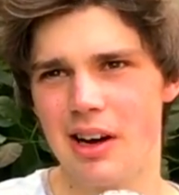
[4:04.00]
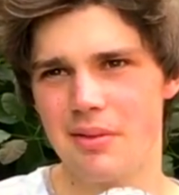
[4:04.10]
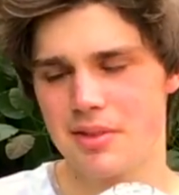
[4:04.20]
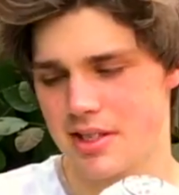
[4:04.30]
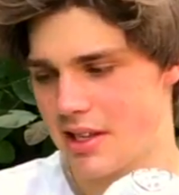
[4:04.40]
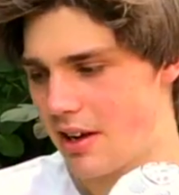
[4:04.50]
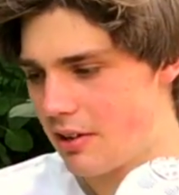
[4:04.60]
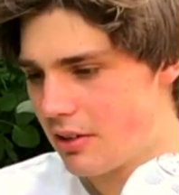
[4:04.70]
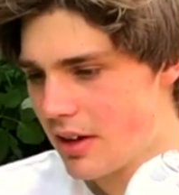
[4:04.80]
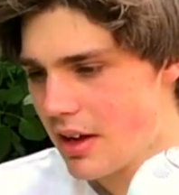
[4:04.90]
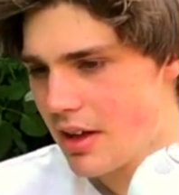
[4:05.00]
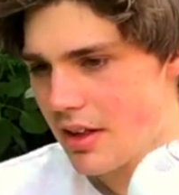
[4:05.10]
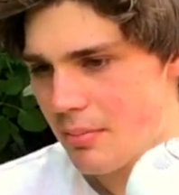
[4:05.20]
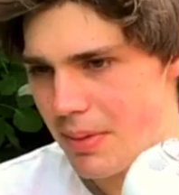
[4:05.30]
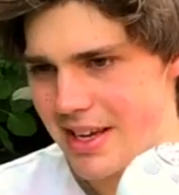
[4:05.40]
it. So
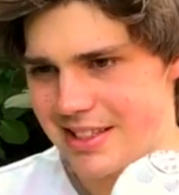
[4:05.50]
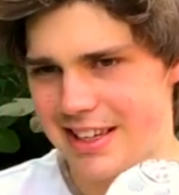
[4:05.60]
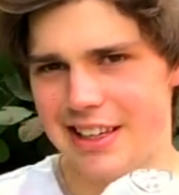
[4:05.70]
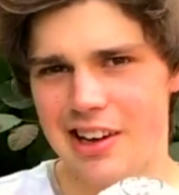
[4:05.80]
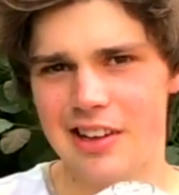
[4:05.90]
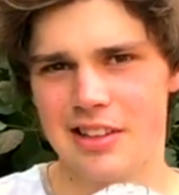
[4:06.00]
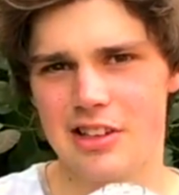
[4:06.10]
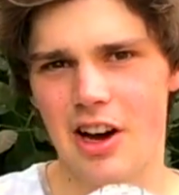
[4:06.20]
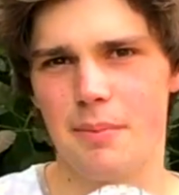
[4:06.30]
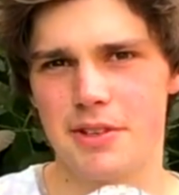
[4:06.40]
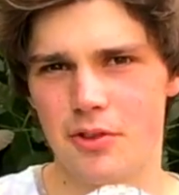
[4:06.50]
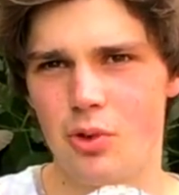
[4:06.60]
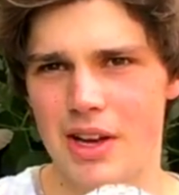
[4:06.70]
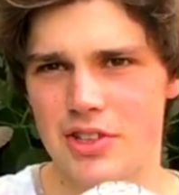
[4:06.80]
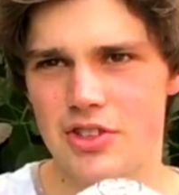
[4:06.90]
basically learn the types of
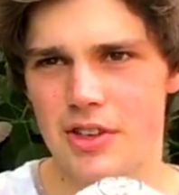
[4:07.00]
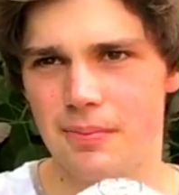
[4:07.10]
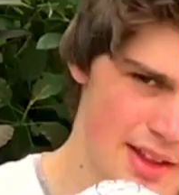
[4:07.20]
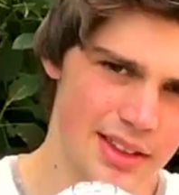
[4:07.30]
question.